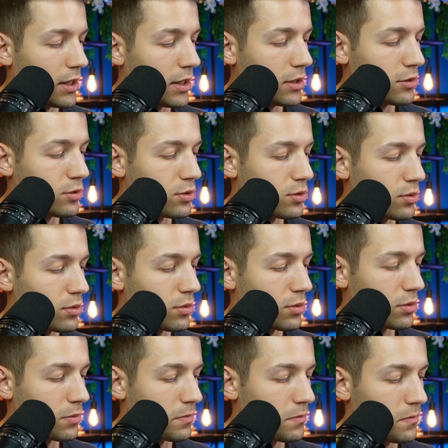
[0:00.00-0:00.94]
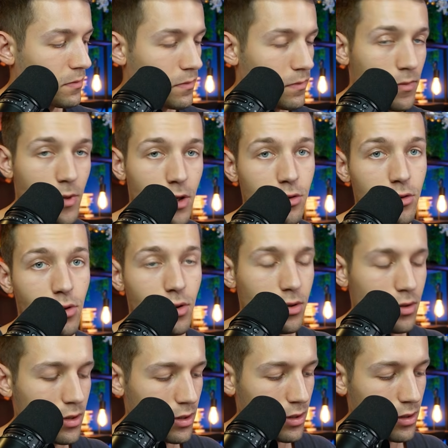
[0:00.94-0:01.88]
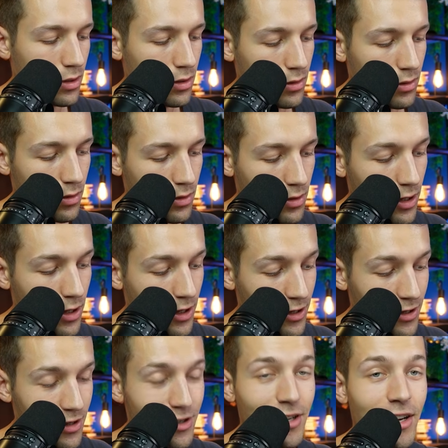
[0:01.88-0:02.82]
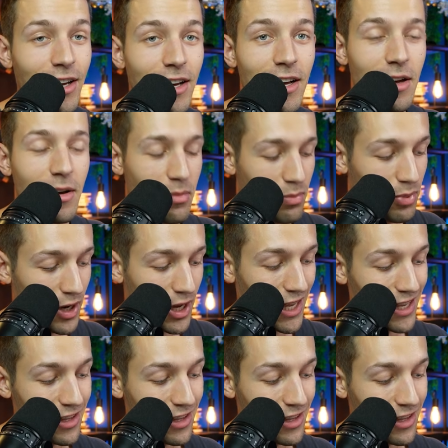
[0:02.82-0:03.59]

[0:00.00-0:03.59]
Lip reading: need to, as you can see, pay